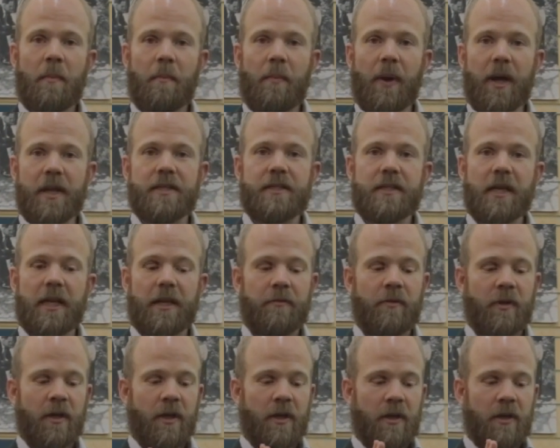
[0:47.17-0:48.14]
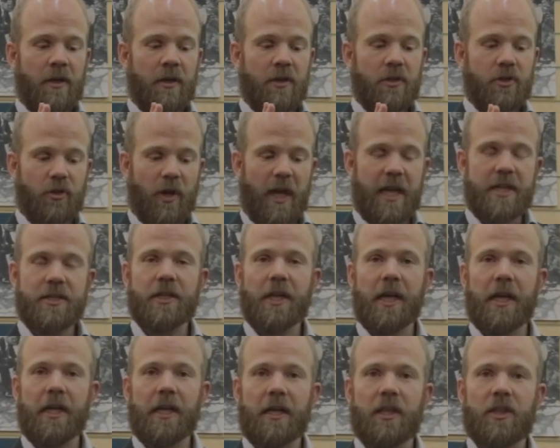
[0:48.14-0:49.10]
But instead of
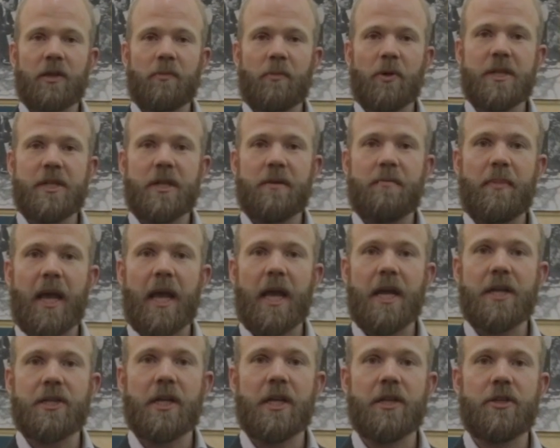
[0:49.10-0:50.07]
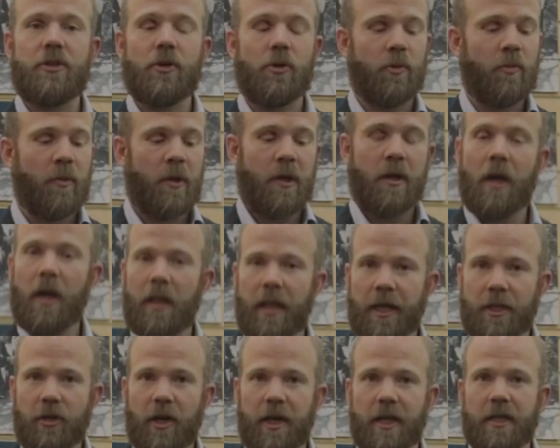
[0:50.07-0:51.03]
translating the printed page into
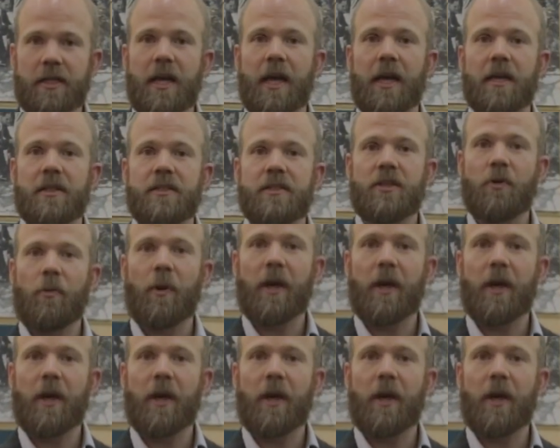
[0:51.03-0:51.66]
electronic text the